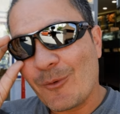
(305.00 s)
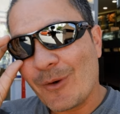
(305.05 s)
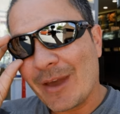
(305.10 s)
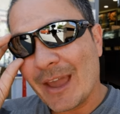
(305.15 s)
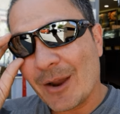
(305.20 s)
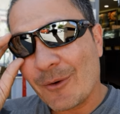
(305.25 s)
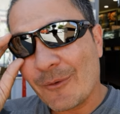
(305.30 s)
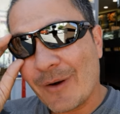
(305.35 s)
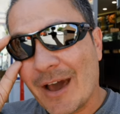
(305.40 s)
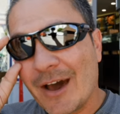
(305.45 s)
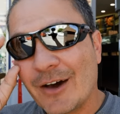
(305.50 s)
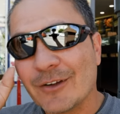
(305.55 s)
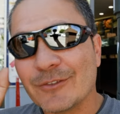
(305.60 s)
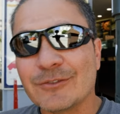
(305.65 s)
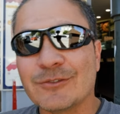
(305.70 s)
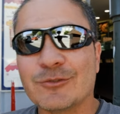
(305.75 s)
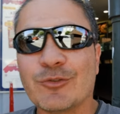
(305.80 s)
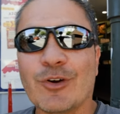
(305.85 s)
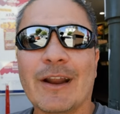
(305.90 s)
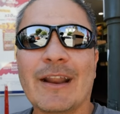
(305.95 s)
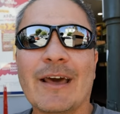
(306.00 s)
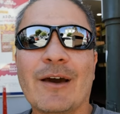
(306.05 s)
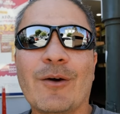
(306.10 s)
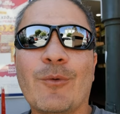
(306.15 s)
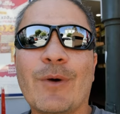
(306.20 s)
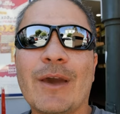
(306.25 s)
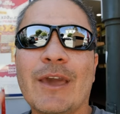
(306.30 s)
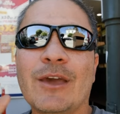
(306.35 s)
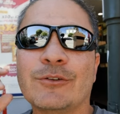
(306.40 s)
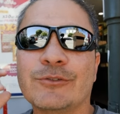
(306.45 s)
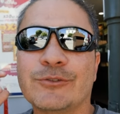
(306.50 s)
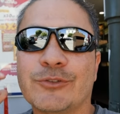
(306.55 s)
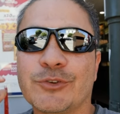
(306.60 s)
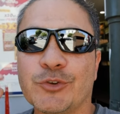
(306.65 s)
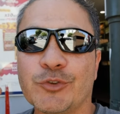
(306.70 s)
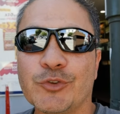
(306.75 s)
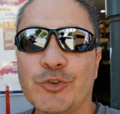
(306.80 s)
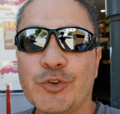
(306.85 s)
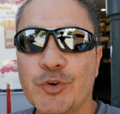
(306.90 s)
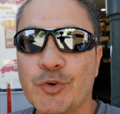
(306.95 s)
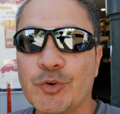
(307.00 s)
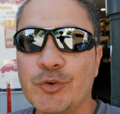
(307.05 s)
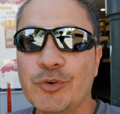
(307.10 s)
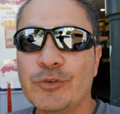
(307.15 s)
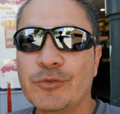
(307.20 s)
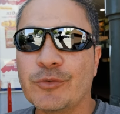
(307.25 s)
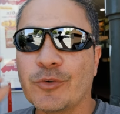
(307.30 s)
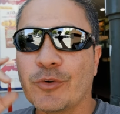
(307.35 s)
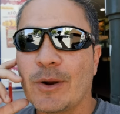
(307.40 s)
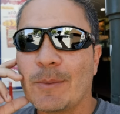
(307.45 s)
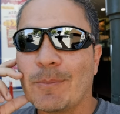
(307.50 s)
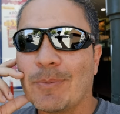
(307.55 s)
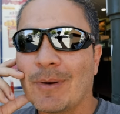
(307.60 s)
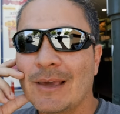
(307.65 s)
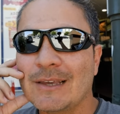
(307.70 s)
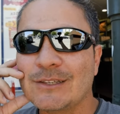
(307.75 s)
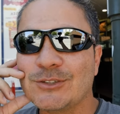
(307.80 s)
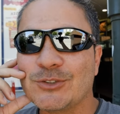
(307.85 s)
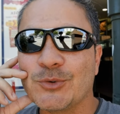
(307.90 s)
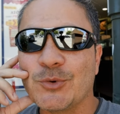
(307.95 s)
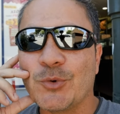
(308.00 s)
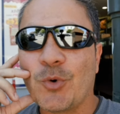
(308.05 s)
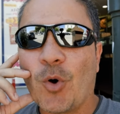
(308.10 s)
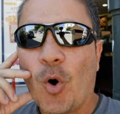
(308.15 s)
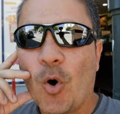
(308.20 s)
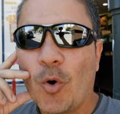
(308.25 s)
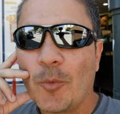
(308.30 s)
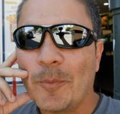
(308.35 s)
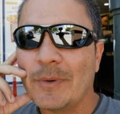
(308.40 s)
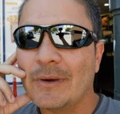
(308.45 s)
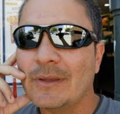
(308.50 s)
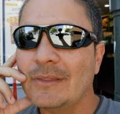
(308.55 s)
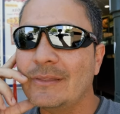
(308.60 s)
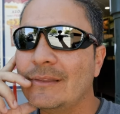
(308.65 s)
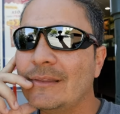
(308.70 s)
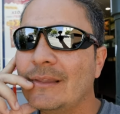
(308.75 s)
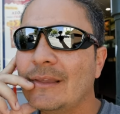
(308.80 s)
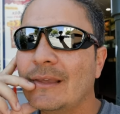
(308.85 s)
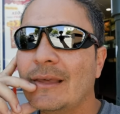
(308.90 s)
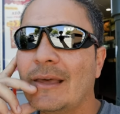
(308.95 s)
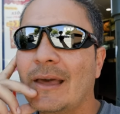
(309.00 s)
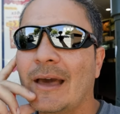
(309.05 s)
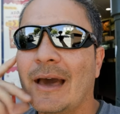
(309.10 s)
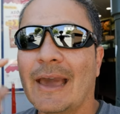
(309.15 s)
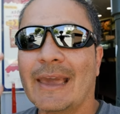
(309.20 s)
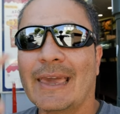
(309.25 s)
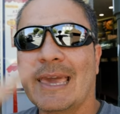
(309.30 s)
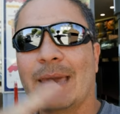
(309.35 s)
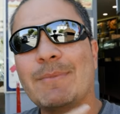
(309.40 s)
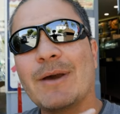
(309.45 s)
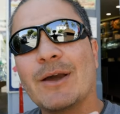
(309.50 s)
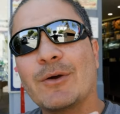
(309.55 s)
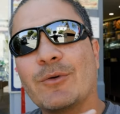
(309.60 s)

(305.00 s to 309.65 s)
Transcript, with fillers: way around, trying to wait until noon for a place to open, I came